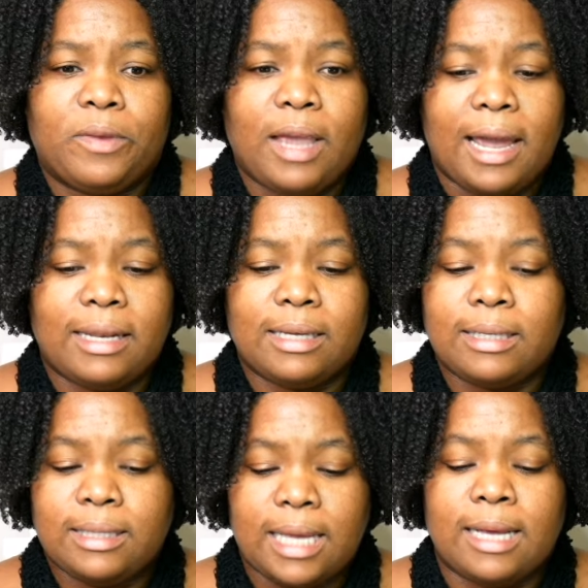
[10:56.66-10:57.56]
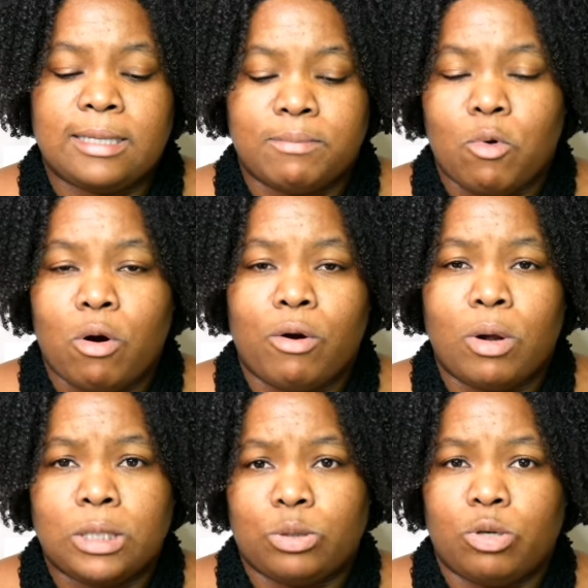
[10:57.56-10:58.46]
kind of says more
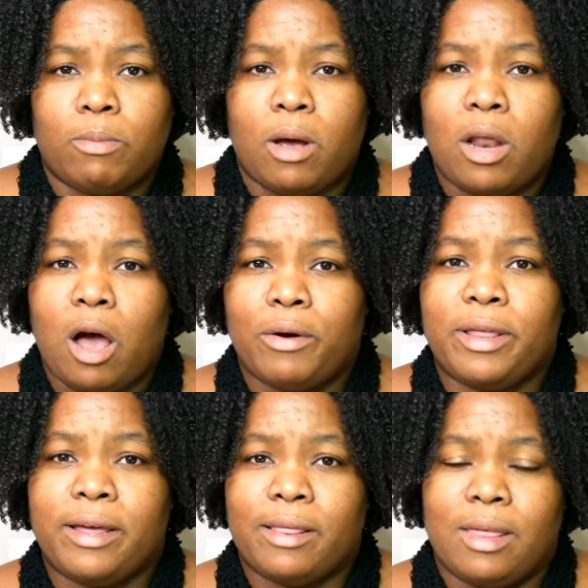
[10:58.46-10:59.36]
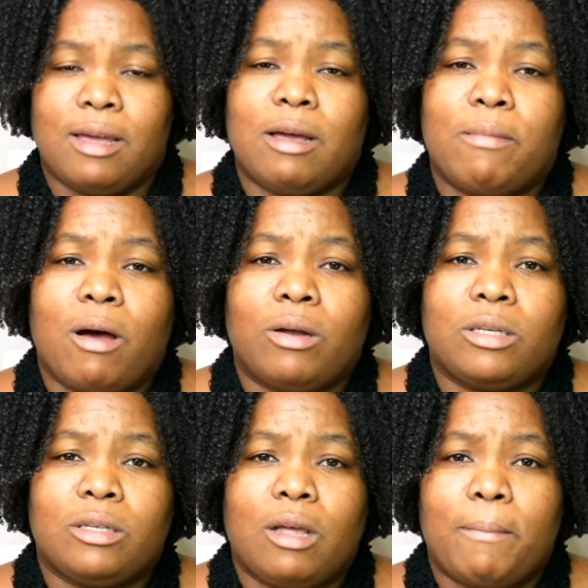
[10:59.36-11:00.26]
also about how they think
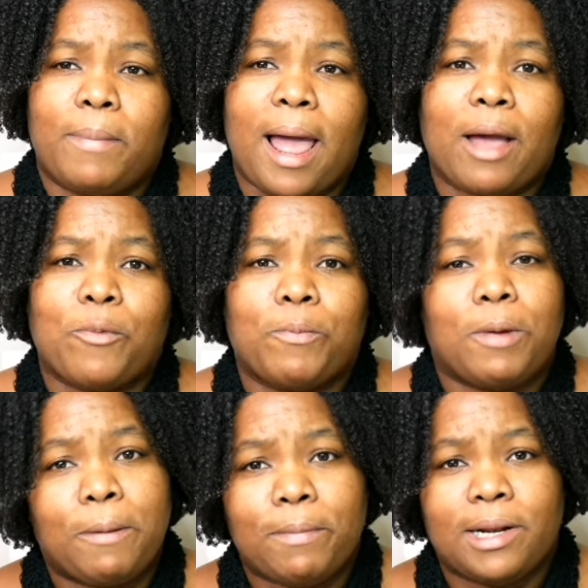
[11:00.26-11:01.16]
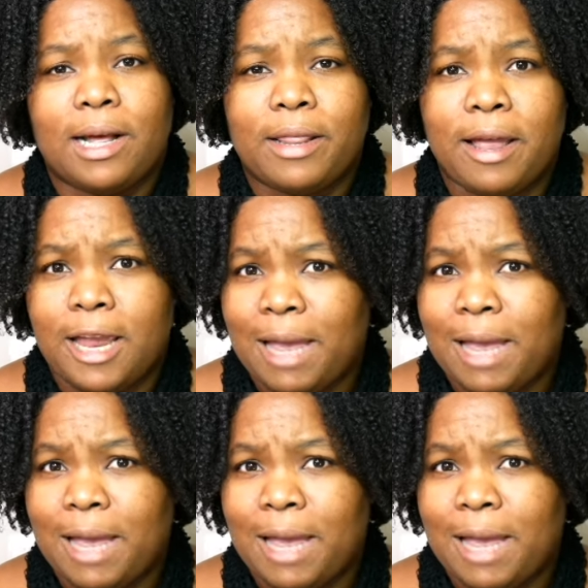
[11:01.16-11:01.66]
about black people and their